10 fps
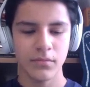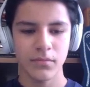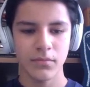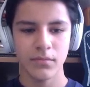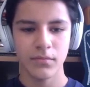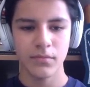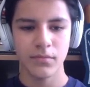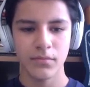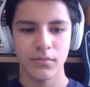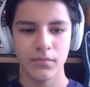
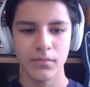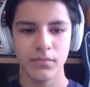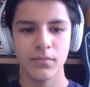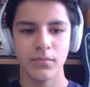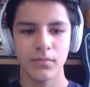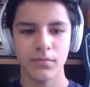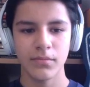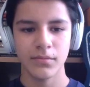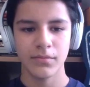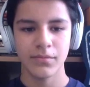
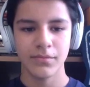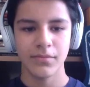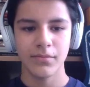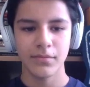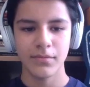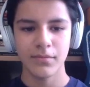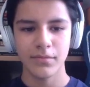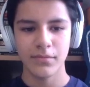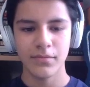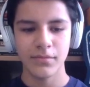
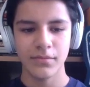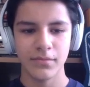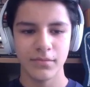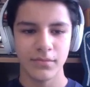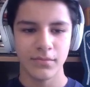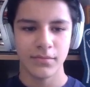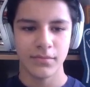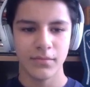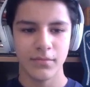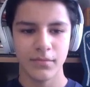
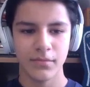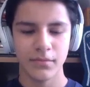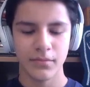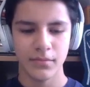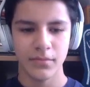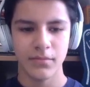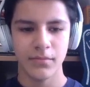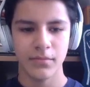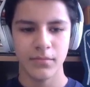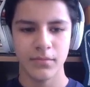
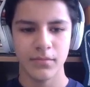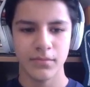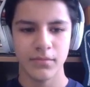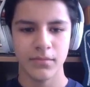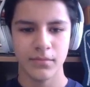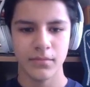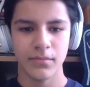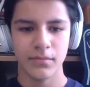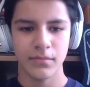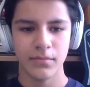
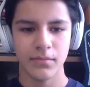(silent)